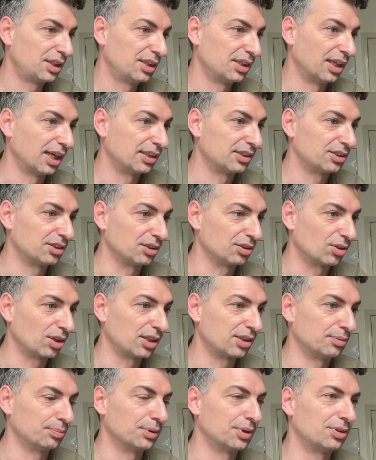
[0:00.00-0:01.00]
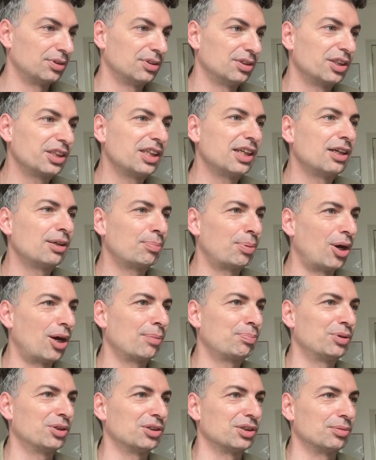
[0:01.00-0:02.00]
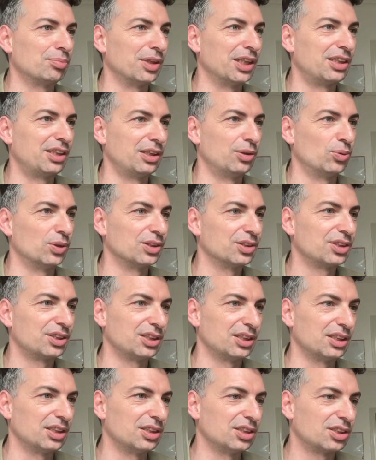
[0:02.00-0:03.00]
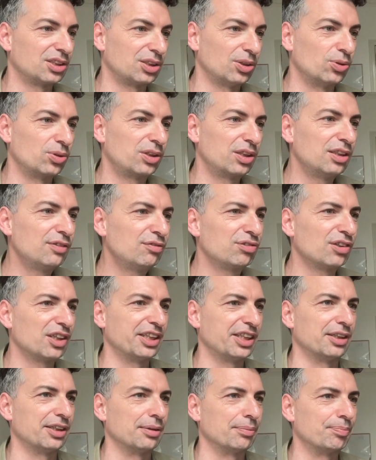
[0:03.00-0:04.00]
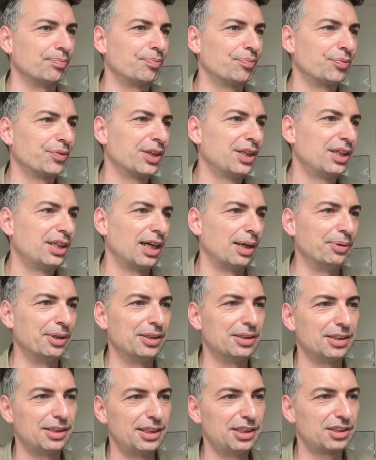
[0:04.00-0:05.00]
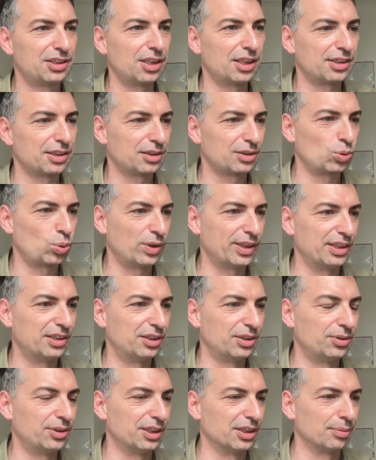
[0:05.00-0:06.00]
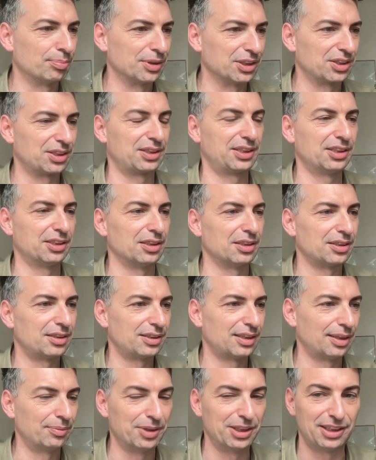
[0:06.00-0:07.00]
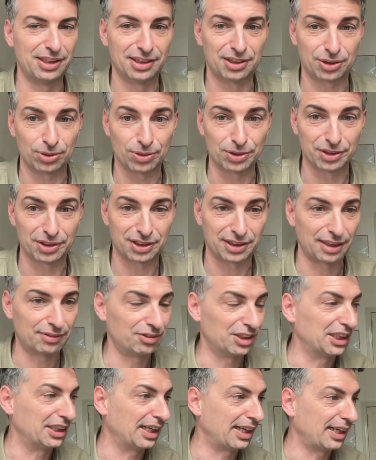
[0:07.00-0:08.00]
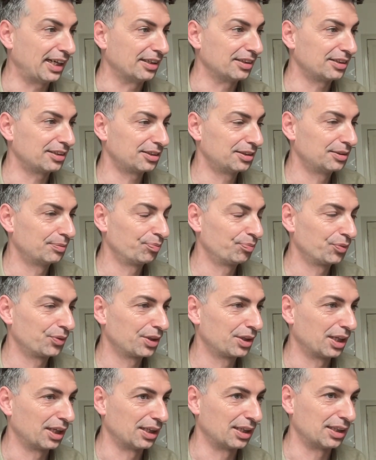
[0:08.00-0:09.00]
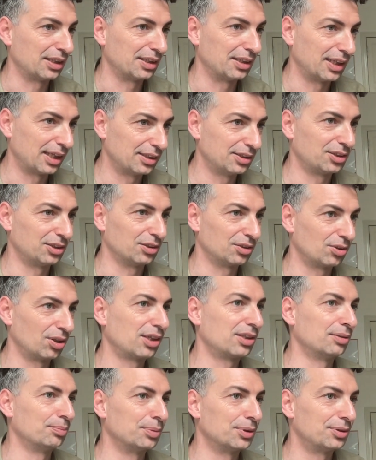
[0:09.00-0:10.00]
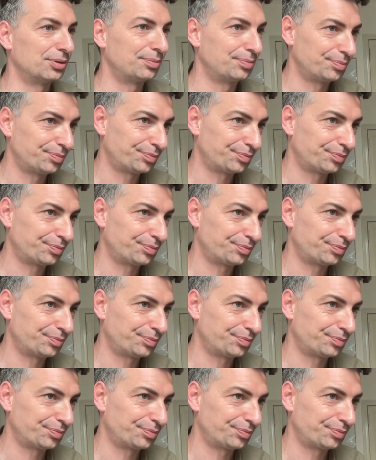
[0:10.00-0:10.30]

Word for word: That is incredible. Look at how popular Mikey Wilson is. So good for him. I mean, he's got twenty-two here, but still, I mean, he's sold seventy-eight. Uh, that is incredible.